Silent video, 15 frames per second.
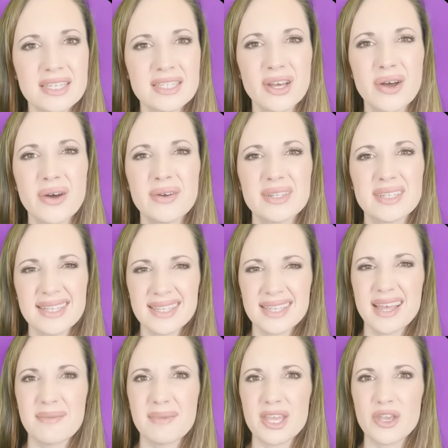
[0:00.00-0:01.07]
so
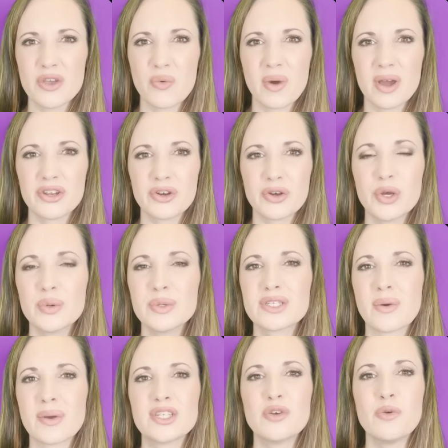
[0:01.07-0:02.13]
doesn't that make you wonder who
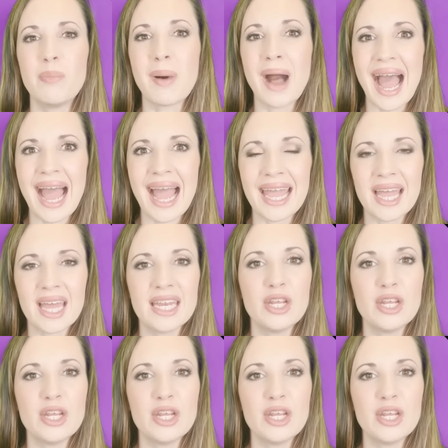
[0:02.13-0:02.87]
is going to buy